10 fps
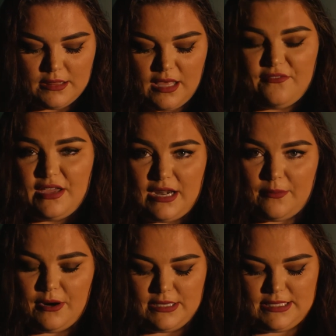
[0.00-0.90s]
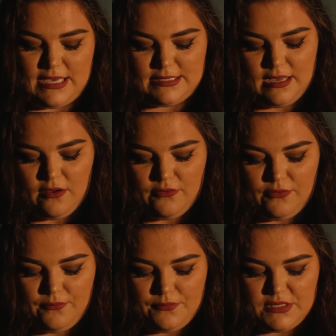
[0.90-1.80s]
Love thy neighbor as
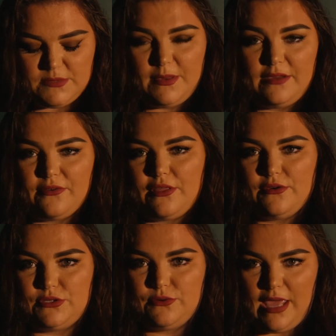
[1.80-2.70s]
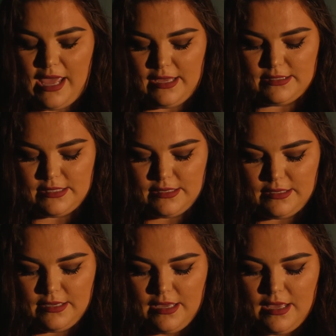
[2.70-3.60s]
thyself. Speak for those who can't.
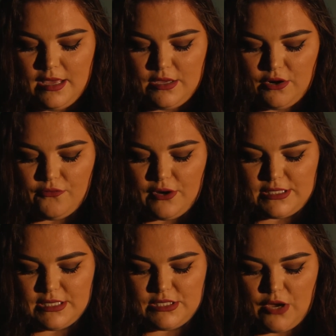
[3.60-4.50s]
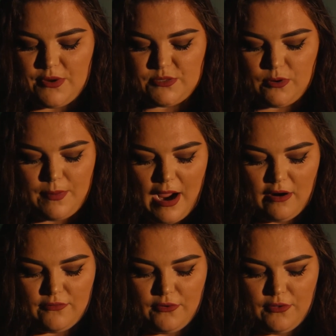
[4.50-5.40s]
Your voice is so much more
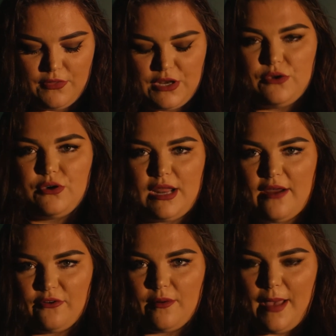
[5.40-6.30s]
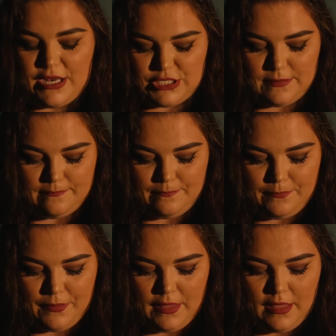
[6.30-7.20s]
powerful than you could ever imagine.
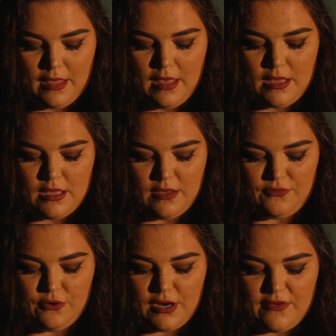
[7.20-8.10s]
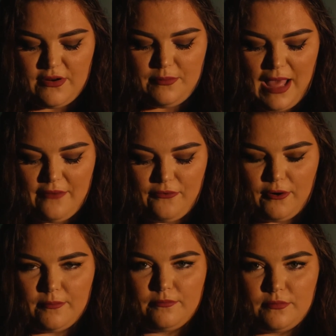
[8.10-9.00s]
If you are given a
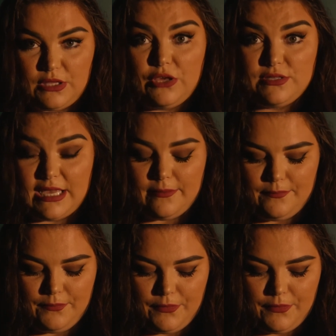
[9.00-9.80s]
platform, use it.